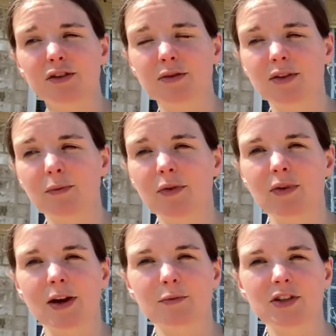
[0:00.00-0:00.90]
So some of
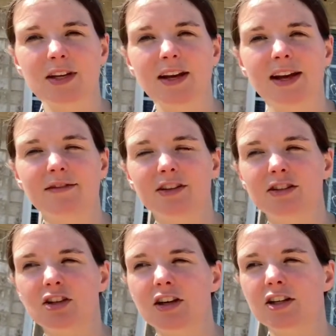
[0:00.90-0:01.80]
it I'm just kind of having to
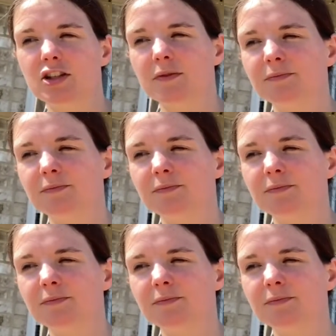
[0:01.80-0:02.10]
judge